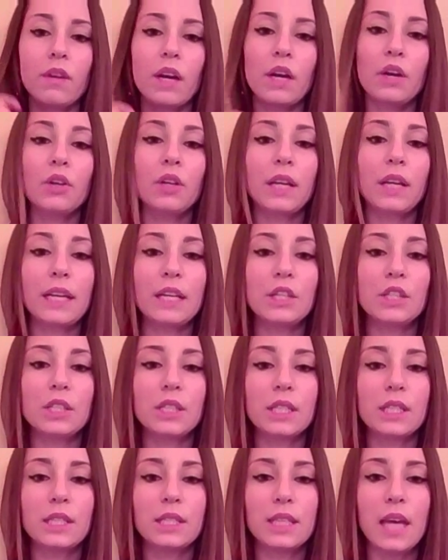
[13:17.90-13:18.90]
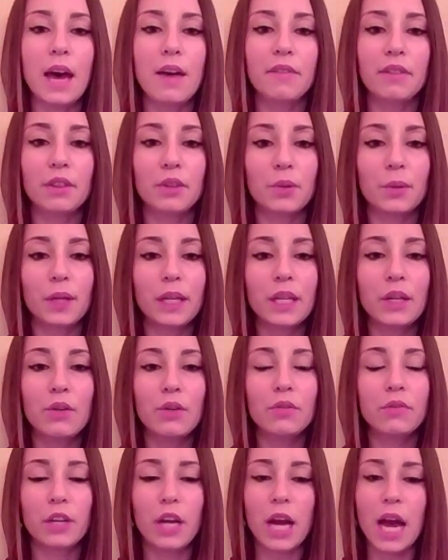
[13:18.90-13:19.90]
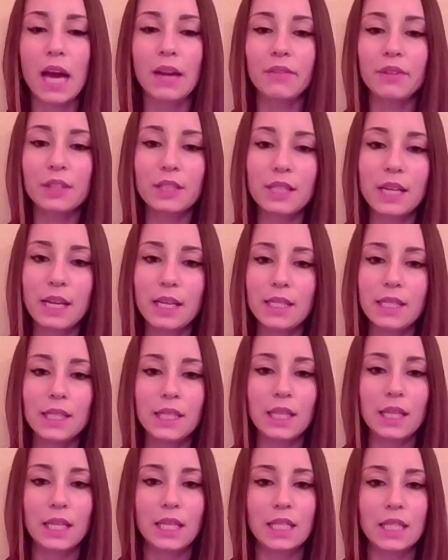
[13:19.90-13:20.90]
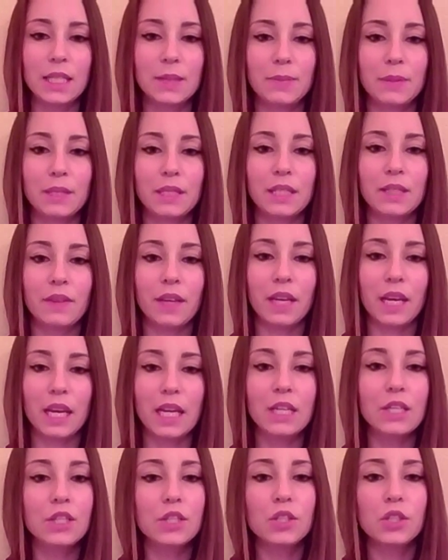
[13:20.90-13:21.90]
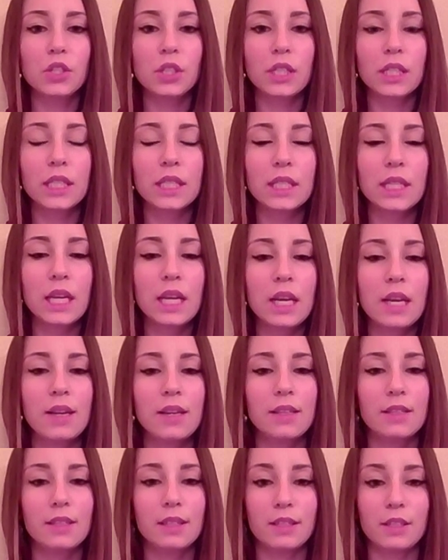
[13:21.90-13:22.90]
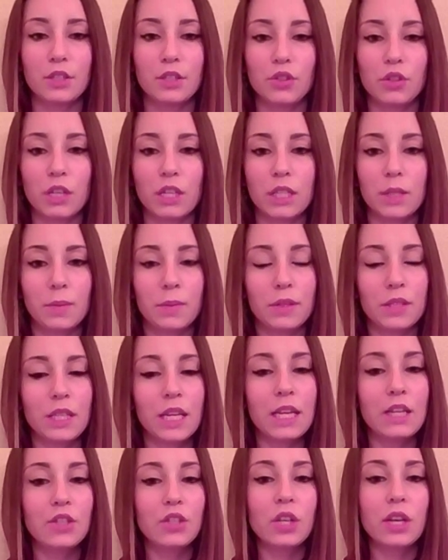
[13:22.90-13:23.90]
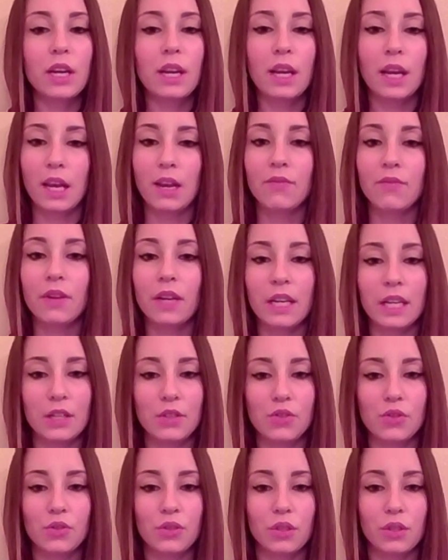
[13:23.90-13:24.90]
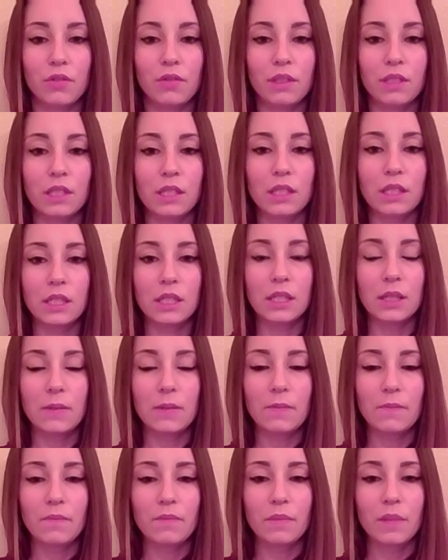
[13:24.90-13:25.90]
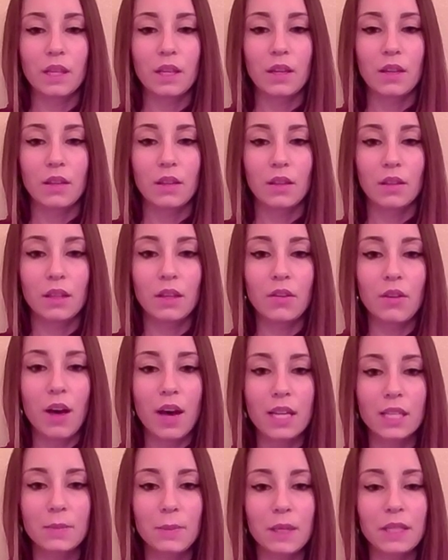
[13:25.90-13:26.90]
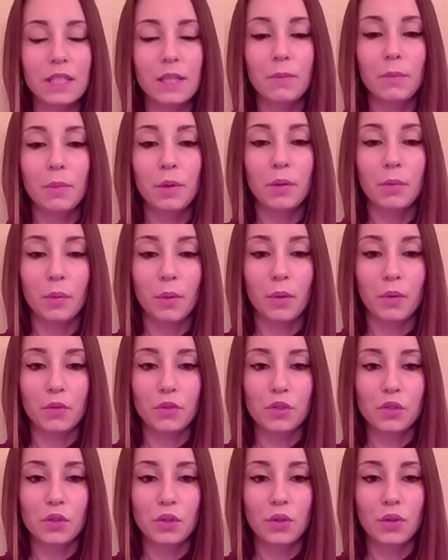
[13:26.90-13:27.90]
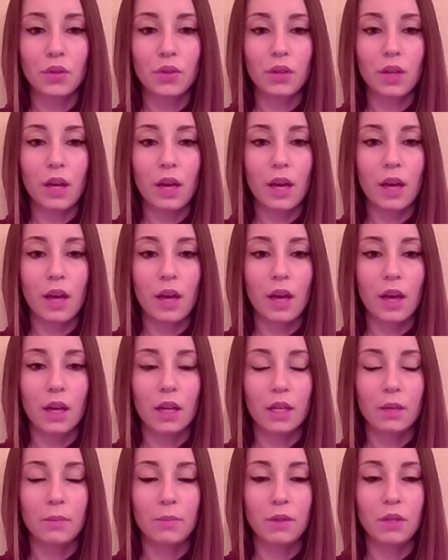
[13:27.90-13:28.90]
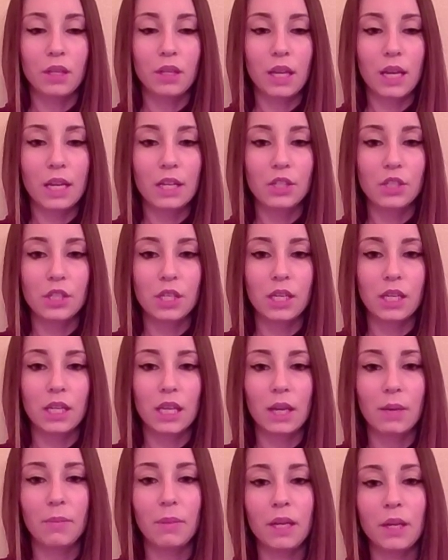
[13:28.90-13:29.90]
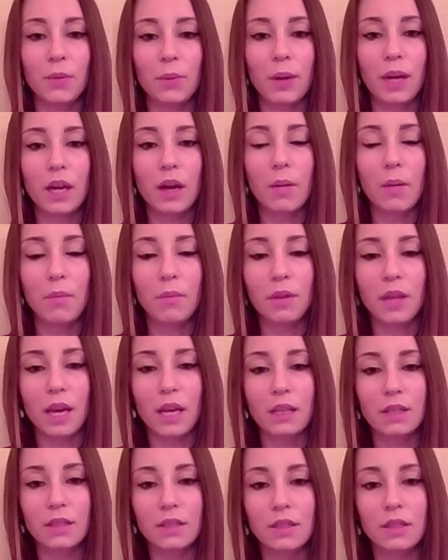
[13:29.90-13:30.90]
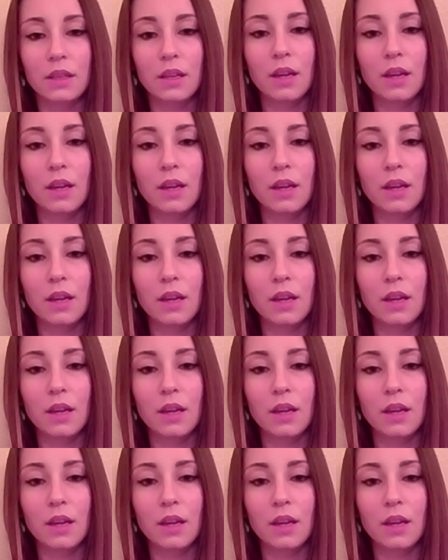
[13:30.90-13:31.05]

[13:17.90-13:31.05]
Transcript: Federal agencies have authority over advertising in specific industries such as transportation and financial services. The legal aspects of promotional communication can be quite complex,